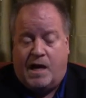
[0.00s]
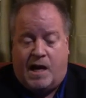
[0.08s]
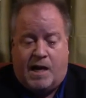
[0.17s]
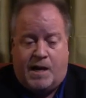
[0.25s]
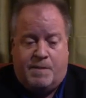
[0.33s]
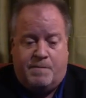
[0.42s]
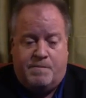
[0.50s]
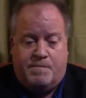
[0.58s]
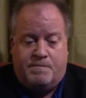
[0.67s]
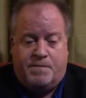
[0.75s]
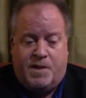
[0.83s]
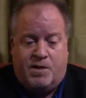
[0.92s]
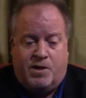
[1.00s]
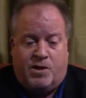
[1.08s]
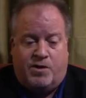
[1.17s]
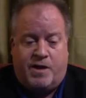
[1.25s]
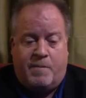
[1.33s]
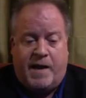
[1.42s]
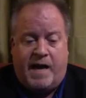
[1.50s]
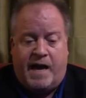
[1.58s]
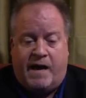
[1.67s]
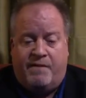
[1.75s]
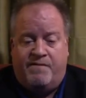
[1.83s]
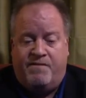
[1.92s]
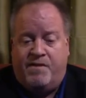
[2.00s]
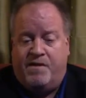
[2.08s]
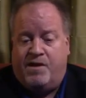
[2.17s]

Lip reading: They may have